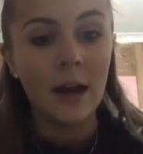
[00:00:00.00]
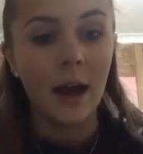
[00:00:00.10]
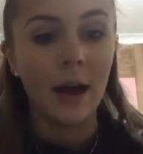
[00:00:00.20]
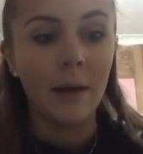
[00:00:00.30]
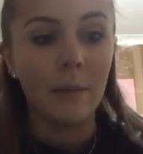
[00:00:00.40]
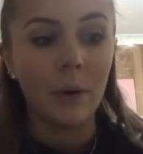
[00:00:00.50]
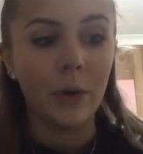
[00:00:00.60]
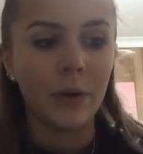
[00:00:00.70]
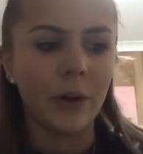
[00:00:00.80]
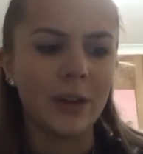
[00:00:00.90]

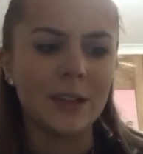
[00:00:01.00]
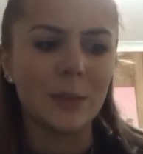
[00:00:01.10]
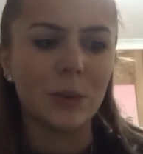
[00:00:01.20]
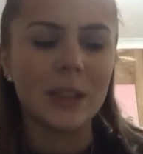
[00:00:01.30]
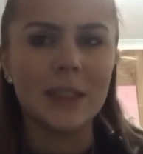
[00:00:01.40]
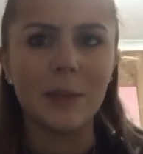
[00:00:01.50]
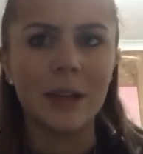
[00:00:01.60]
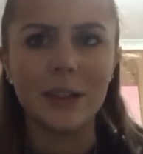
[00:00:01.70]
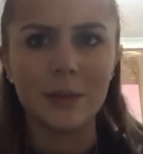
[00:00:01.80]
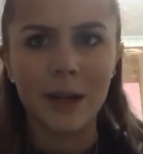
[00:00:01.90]
although it's pretty
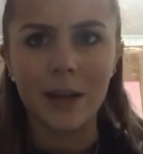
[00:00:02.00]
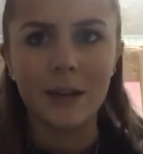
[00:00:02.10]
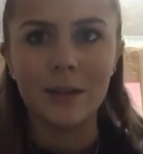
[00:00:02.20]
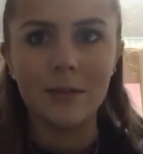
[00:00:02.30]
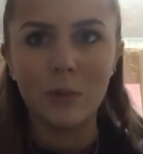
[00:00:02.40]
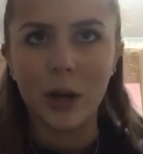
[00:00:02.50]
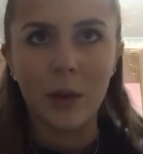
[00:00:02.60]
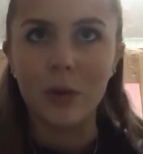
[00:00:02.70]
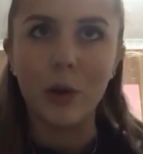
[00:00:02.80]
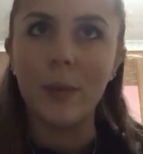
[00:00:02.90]
similar to what I
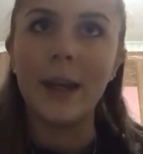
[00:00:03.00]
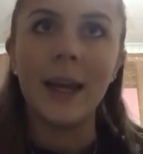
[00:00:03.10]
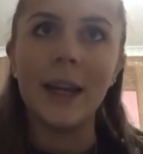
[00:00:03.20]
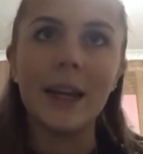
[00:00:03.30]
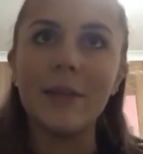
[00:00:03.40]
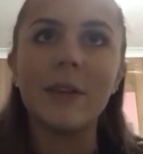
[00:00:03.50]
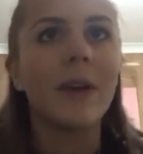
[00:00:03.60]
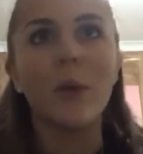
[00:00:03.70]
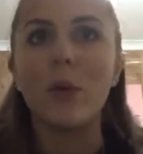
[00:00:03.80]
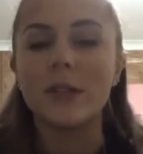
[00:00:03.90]
would normally eat, even if
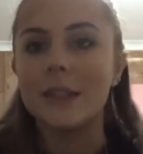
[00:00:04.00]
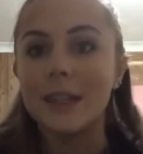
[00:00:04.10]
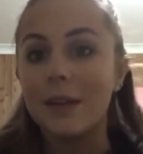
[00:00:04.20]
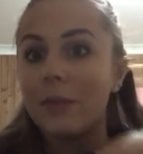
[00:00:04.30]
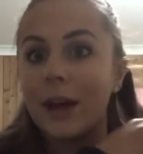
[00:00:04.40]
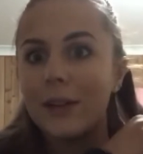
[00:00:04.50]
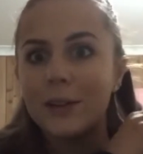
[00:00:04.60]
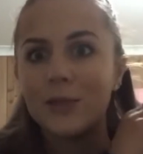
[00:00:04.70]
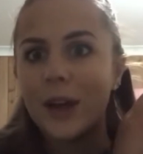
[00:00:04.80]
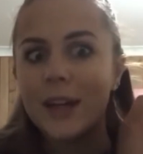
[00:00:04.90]
I wasn't in a fat
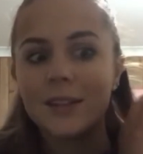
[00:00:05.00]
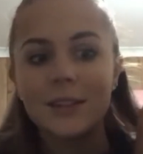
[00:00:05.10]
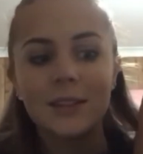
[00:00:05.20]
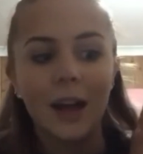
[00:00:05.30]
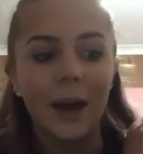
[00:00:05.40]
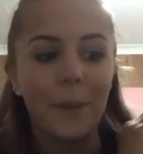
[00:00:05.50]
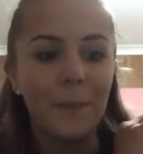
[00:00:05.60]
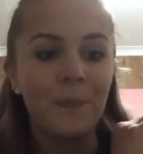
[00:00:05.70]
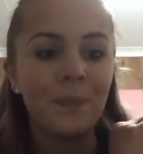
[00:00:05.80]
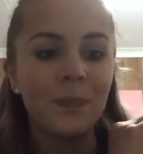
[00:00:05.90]
loss phase.
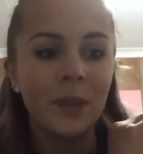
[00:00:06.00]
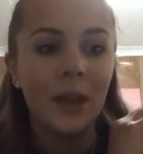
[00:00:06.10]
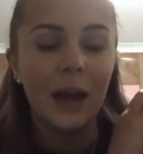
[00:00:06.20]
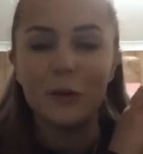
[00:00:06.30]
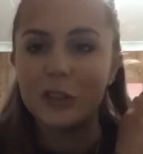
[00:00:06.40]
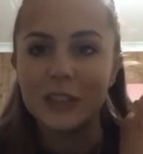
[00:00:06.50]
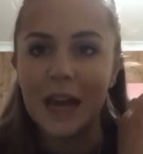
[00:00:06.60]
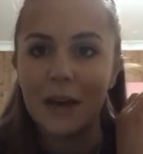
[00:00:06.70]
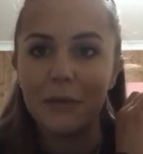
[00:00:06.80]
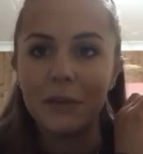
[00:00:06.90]
I would just
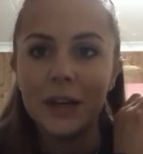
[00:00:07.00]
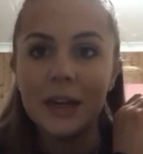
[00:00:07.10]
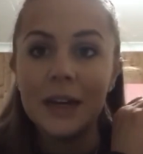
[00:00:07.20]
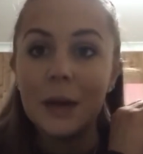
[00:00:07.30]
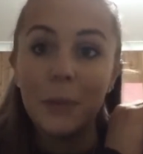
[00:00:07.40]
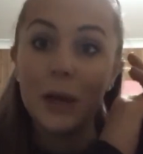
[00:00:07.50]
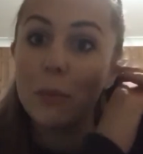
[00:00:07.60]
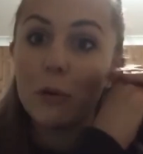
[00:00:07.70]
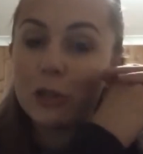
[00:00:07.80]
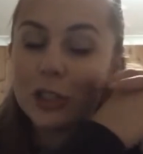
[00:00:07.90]
have bigger
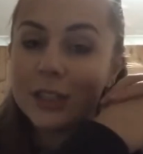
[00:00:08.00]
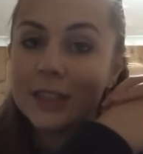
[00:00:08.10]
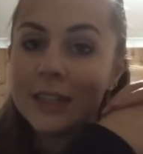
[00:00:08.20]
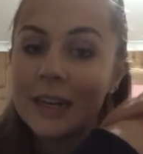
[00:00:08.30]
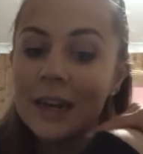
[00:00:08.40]
portions.